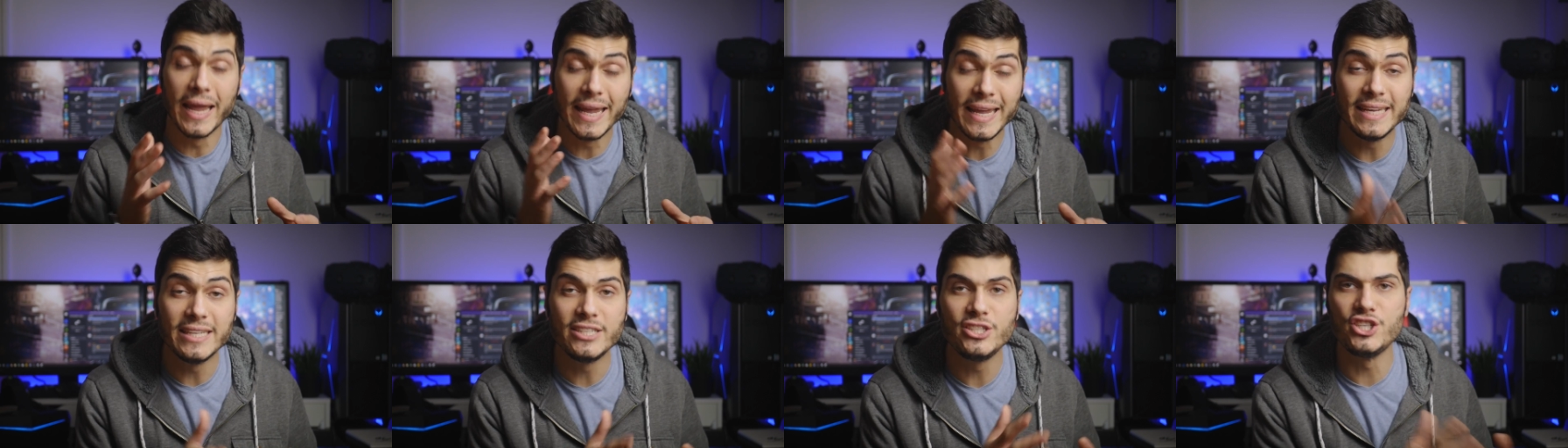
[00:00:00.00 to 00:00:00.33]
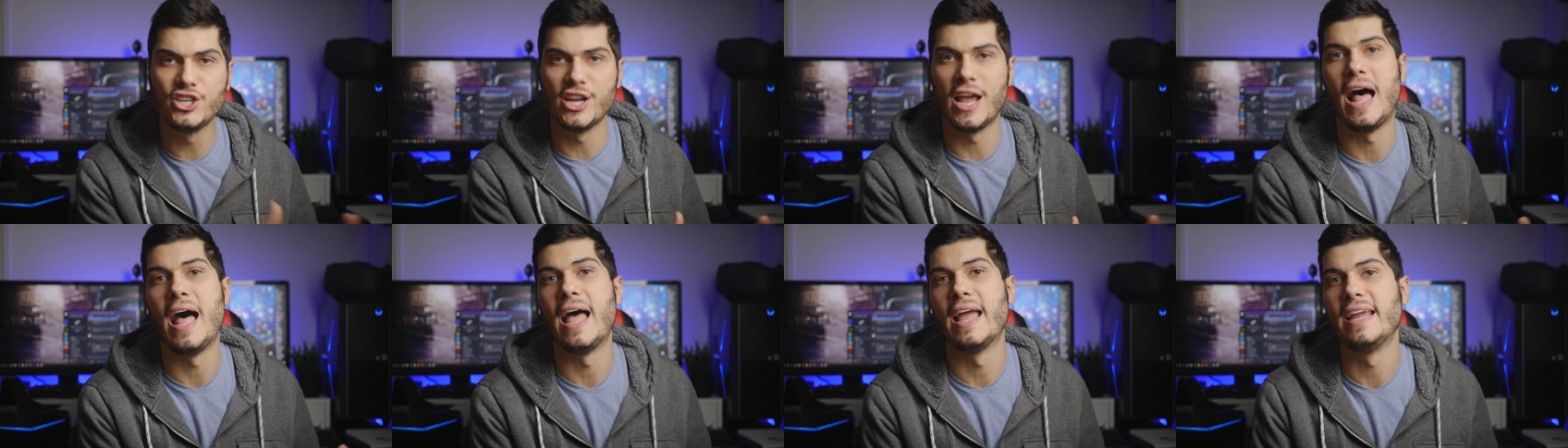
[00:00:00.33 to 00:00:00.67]

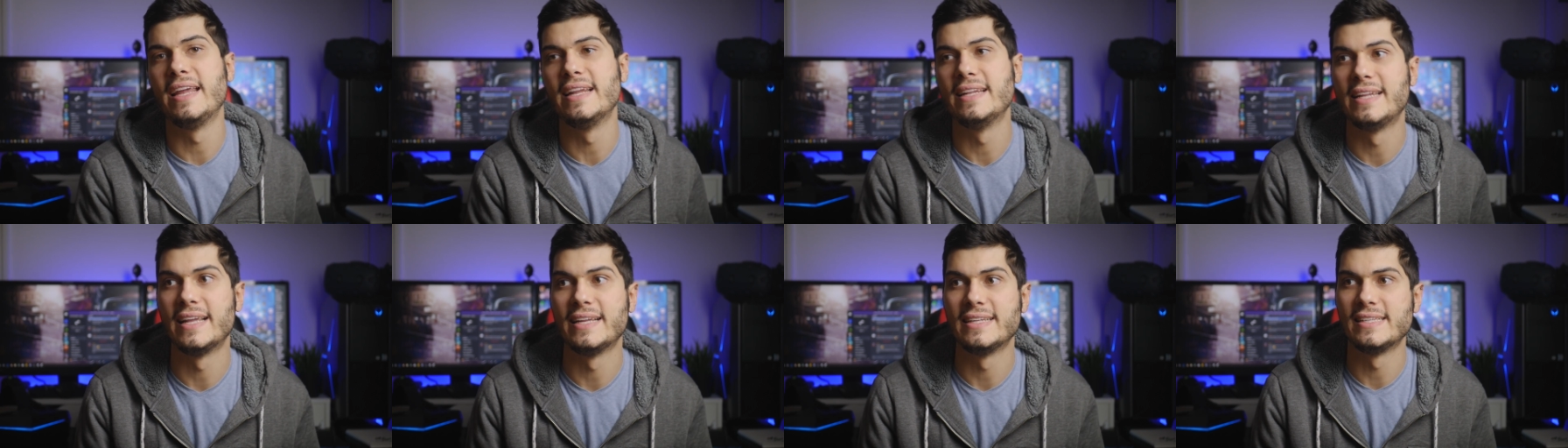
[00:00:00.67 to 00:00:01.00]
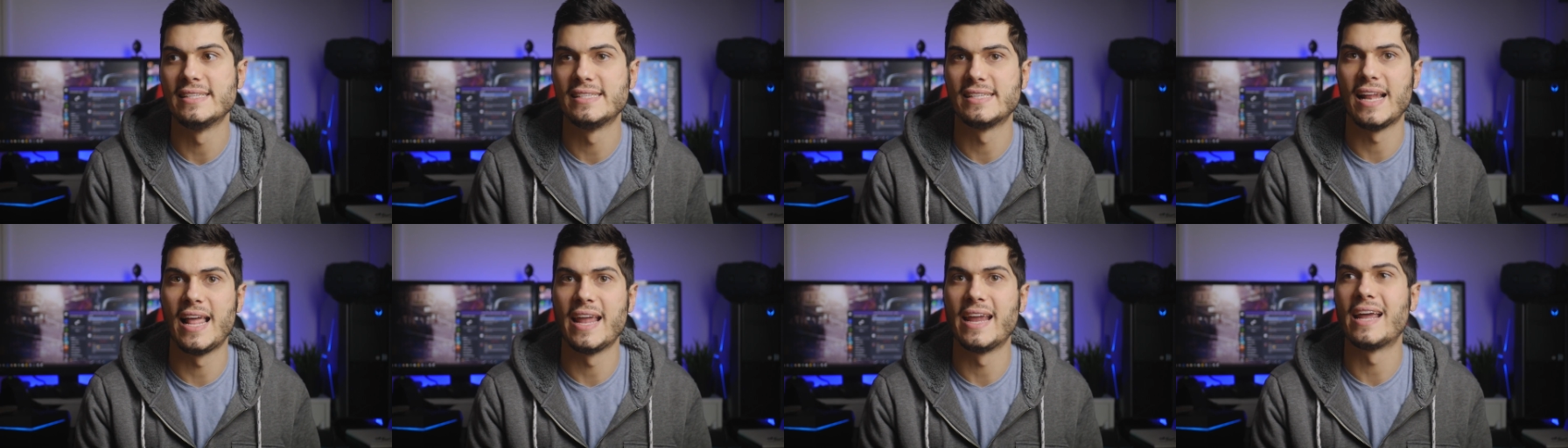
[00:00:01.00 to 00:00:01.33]
each eye, that
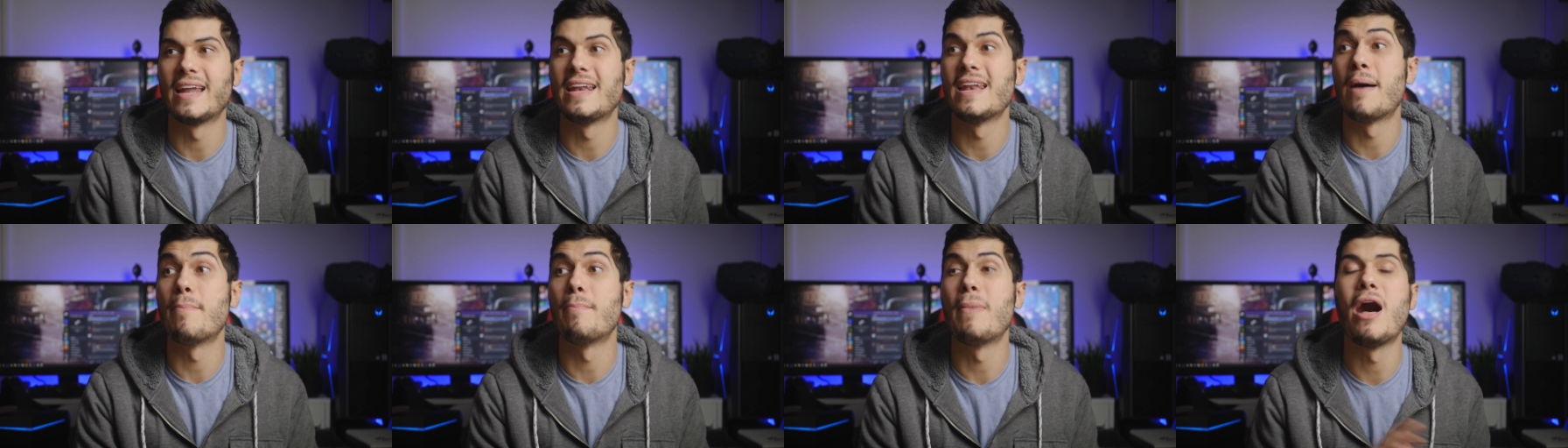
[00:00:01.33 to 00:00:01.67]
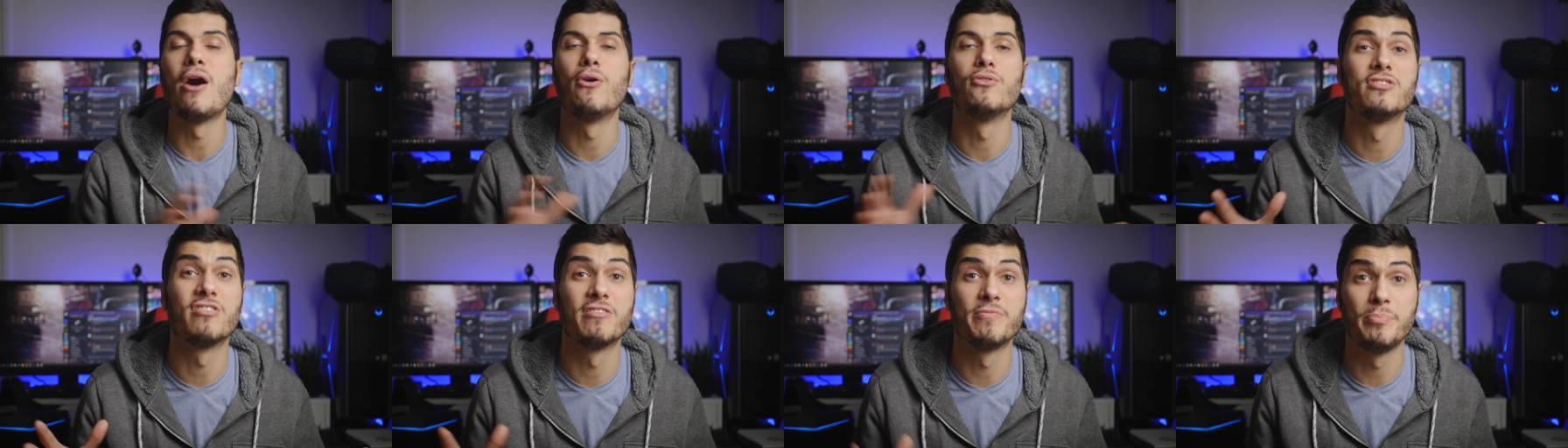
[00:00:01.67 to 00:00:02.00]
is like an
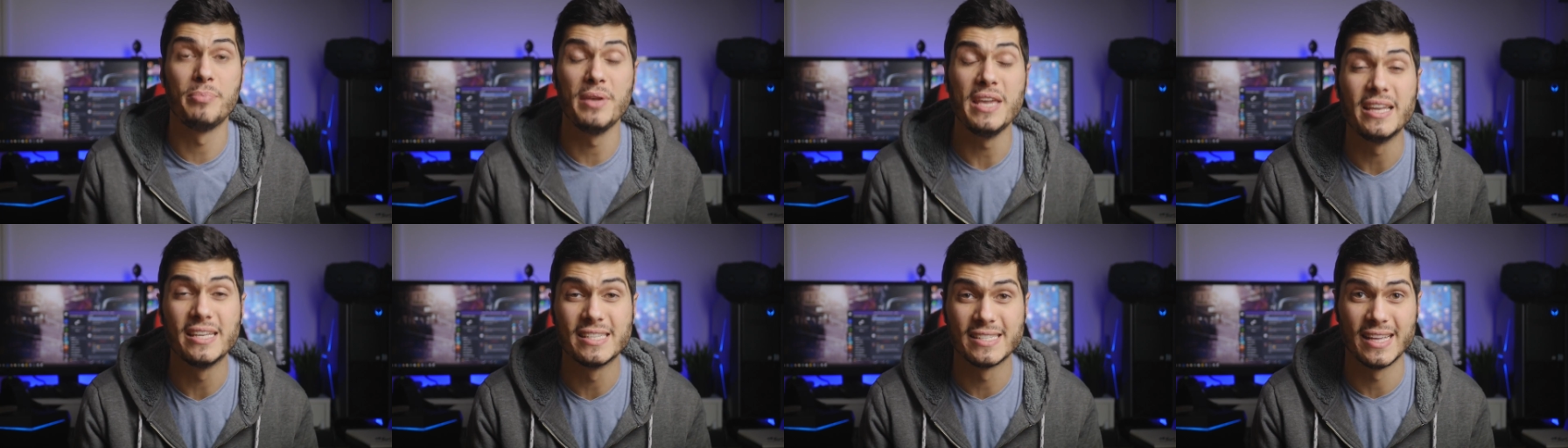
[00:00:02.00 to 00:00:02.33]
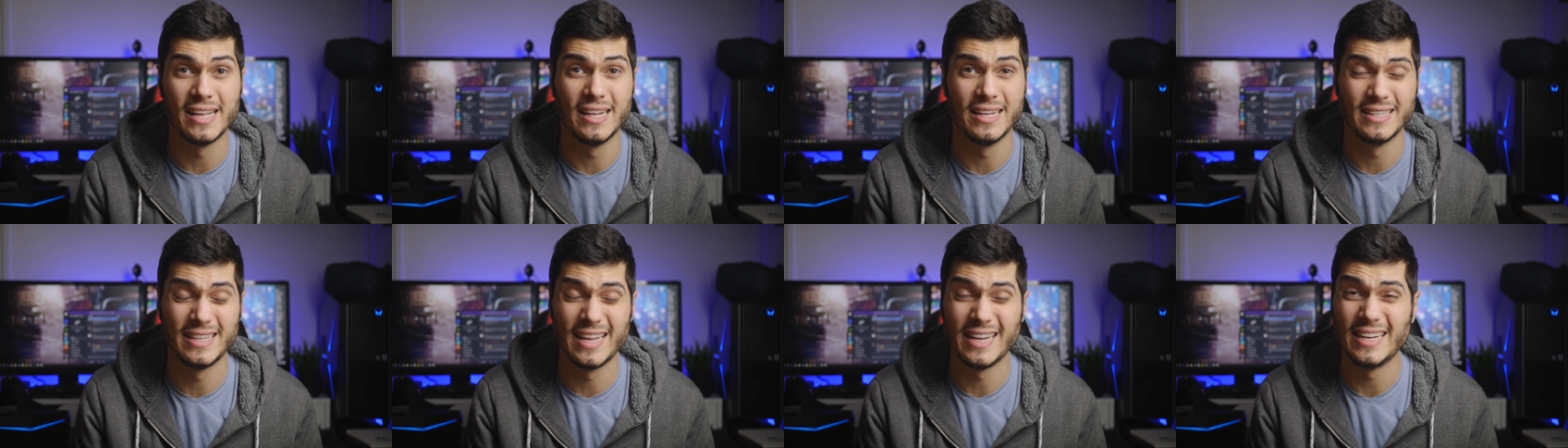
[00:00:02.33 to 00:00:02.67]
amount of
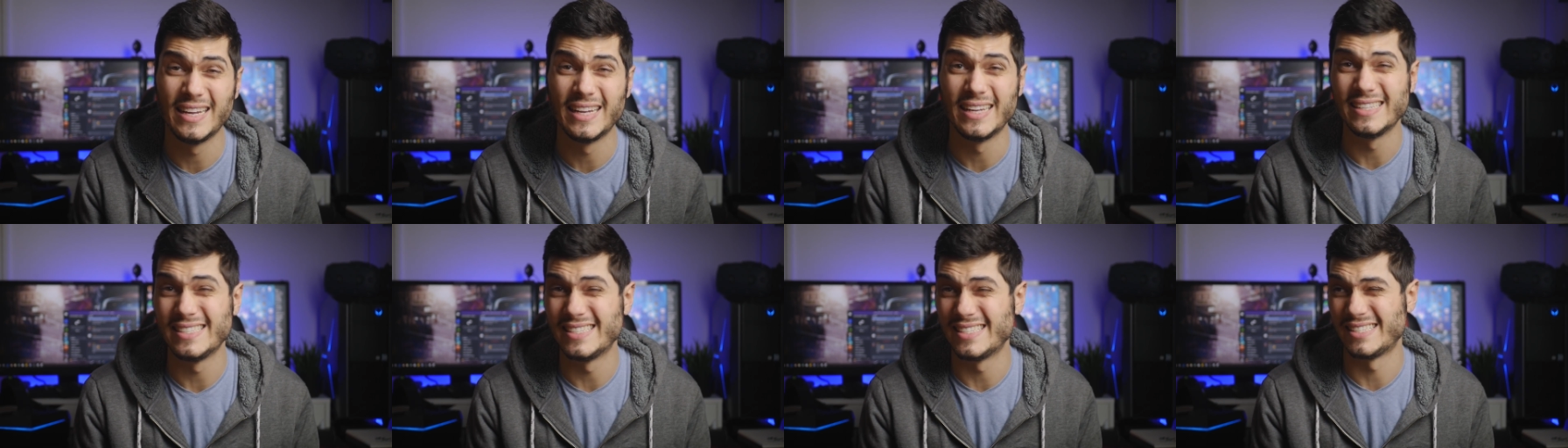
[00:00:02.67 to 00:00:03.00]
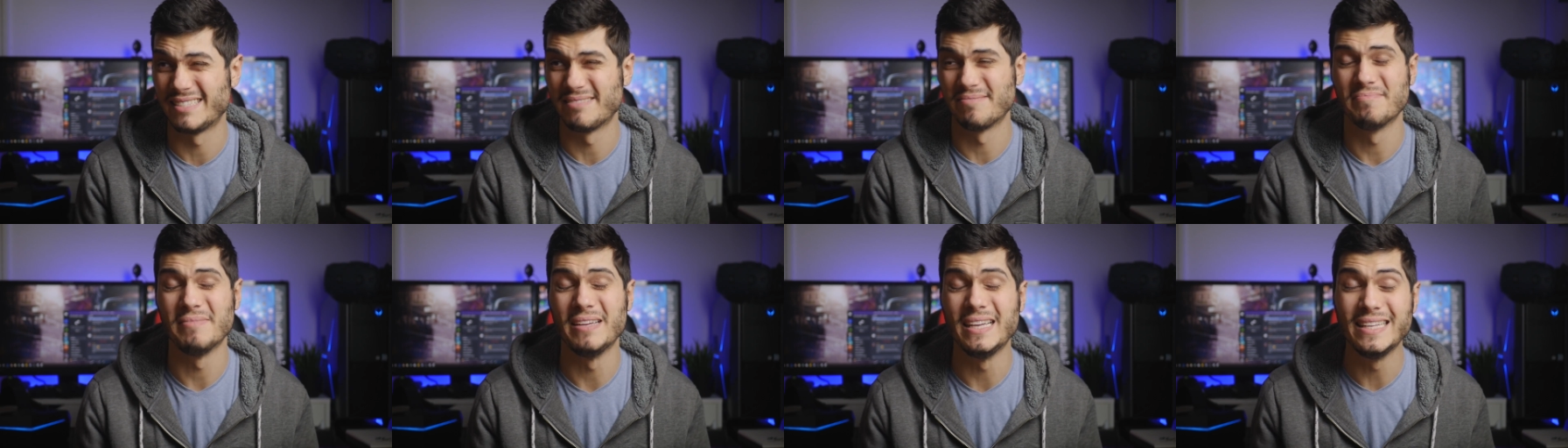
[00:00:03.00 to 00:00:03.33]
pixel that
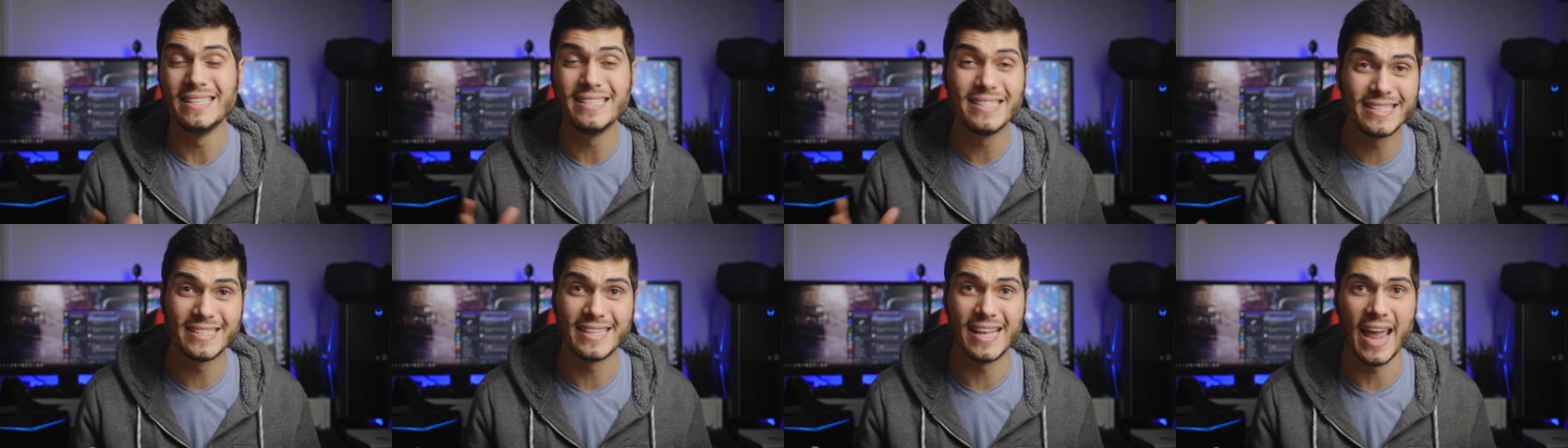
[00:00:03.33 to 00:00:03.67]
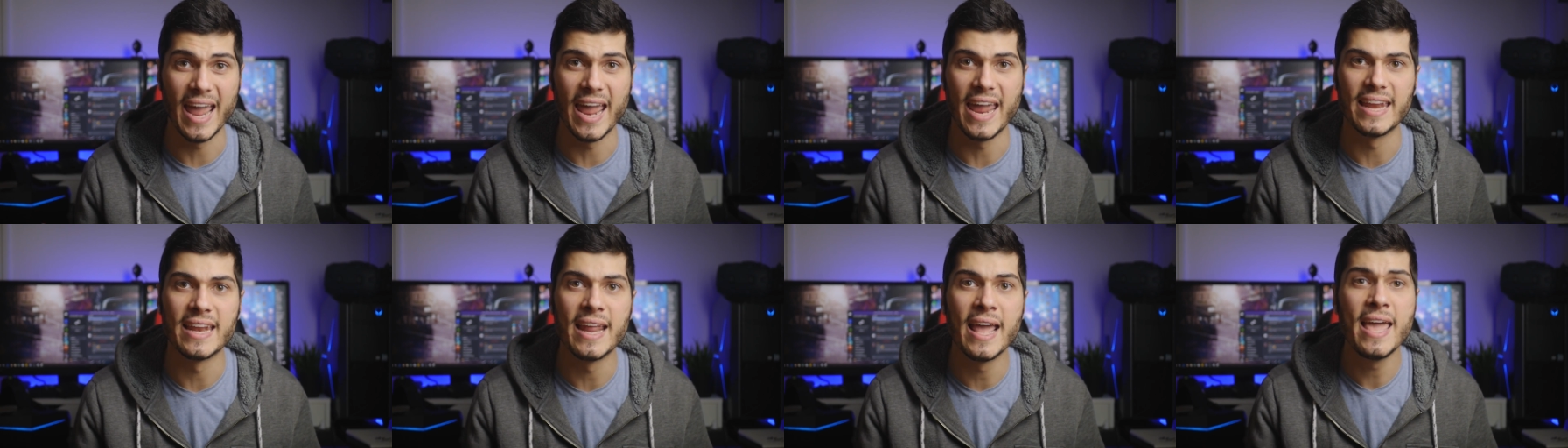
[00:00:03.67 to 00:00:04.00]
is
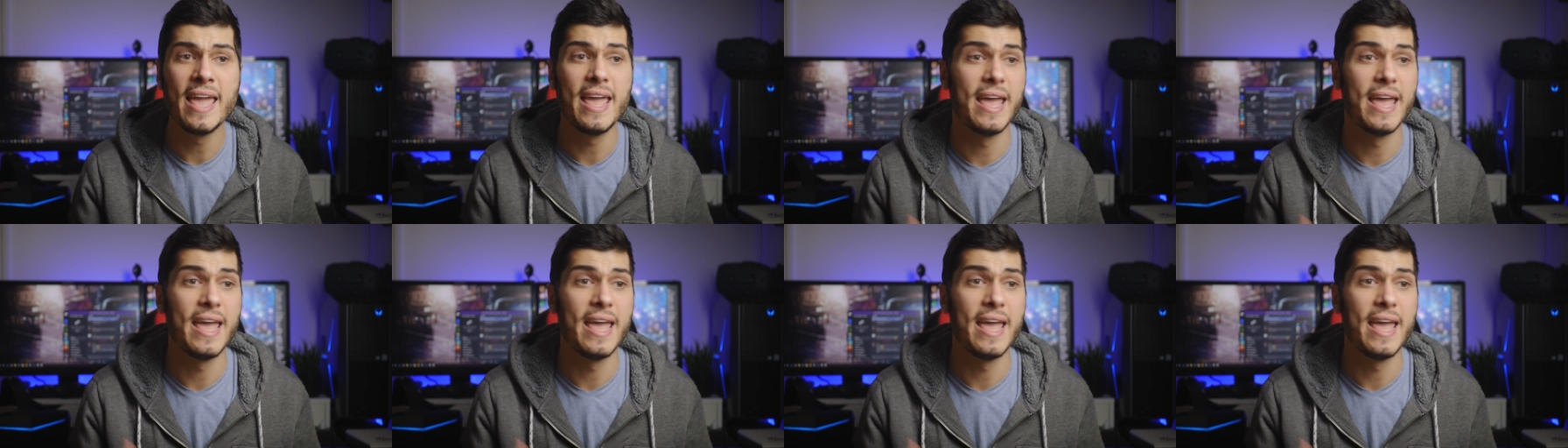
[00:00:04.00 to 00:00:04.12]
insane,